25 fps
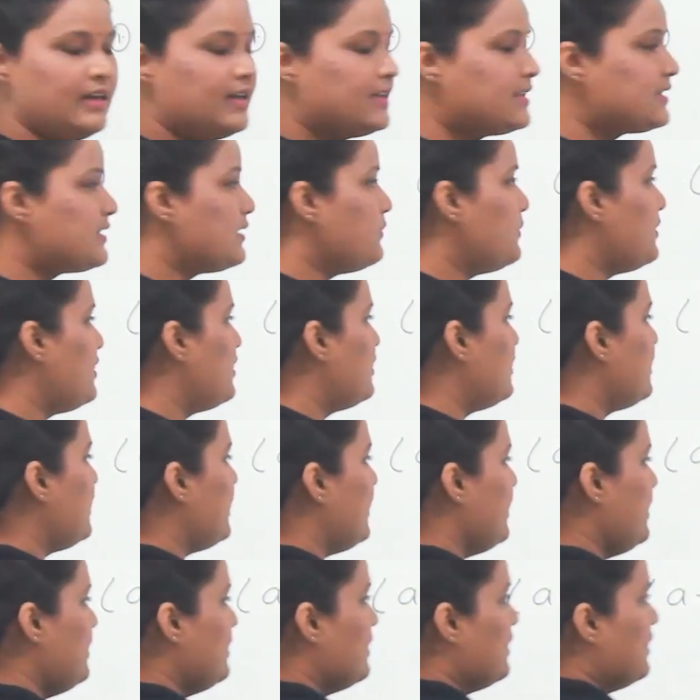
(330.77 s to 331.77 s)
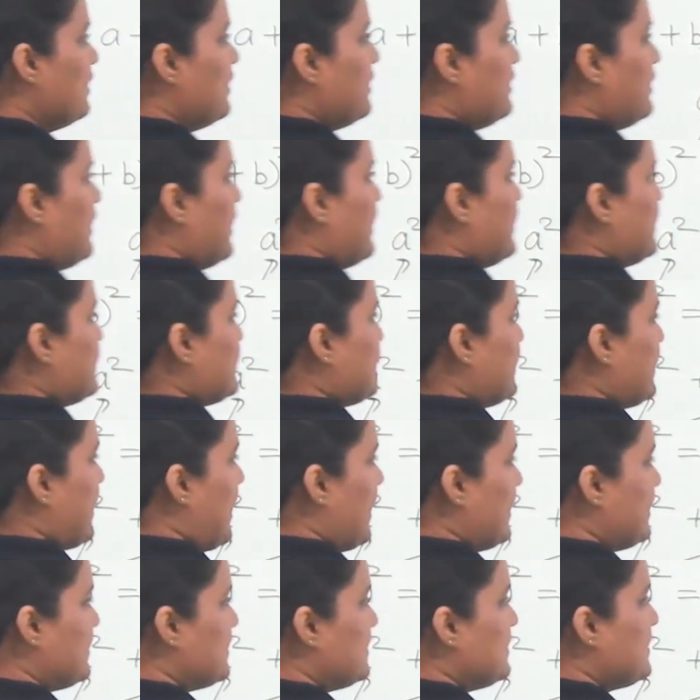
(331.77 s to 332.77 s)
Similarly, there is an
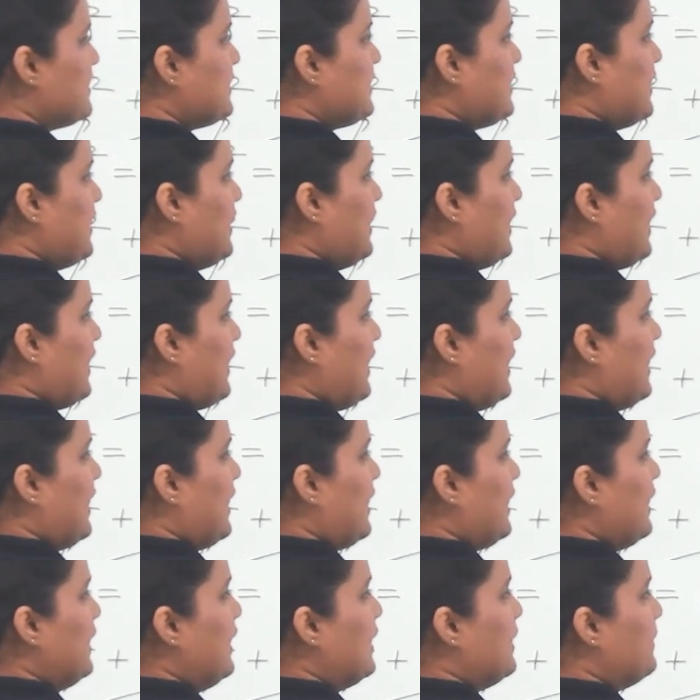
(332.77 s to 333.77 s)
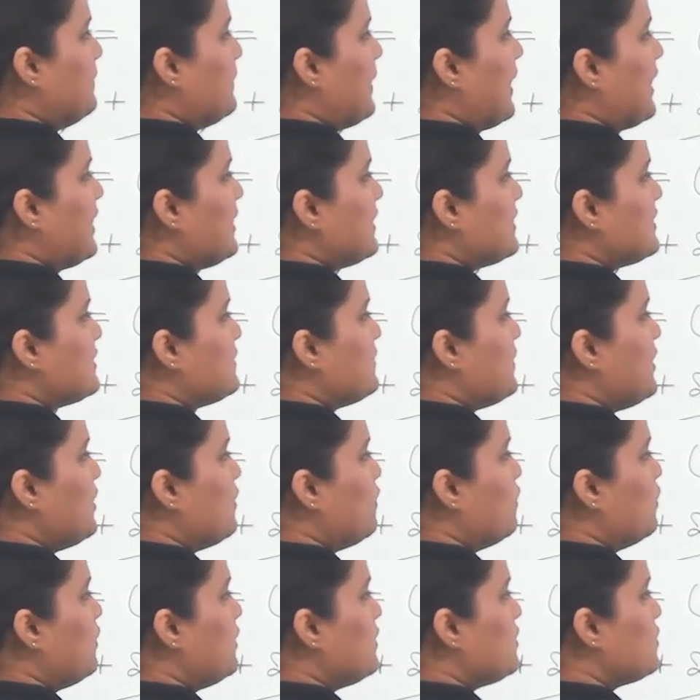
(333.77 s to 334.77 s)
identity a minus b
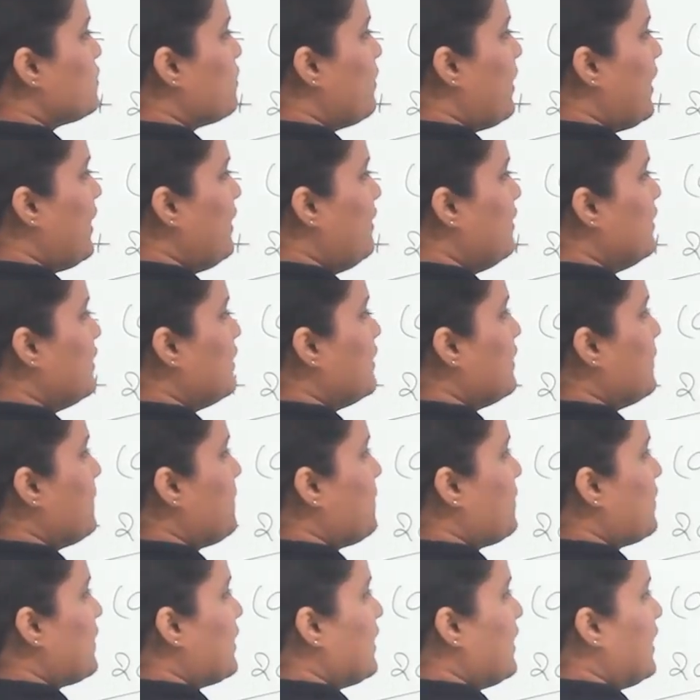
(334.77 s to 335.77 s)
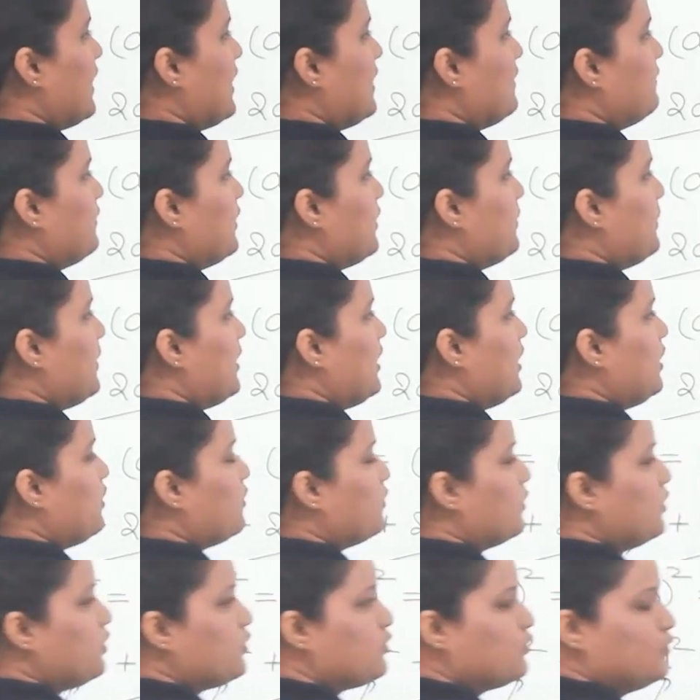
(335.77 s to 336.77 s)
whole square. It will be
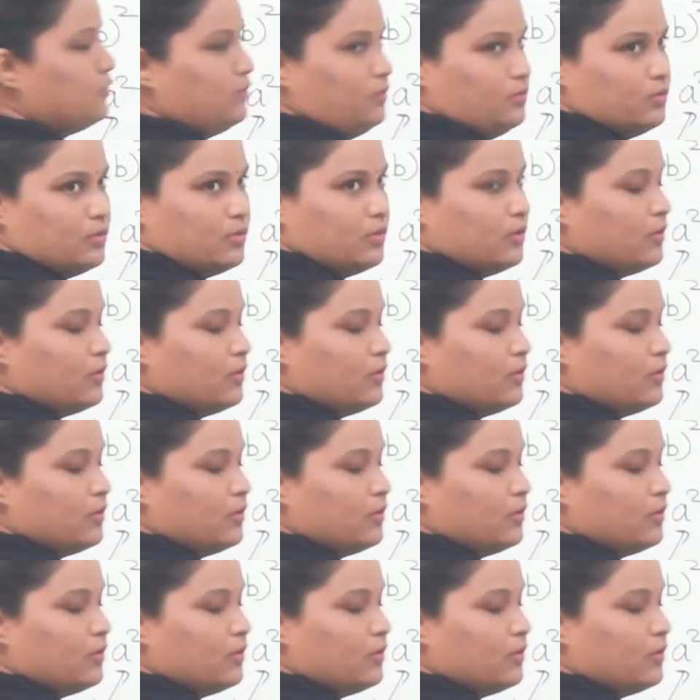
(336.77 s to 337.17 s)
equal to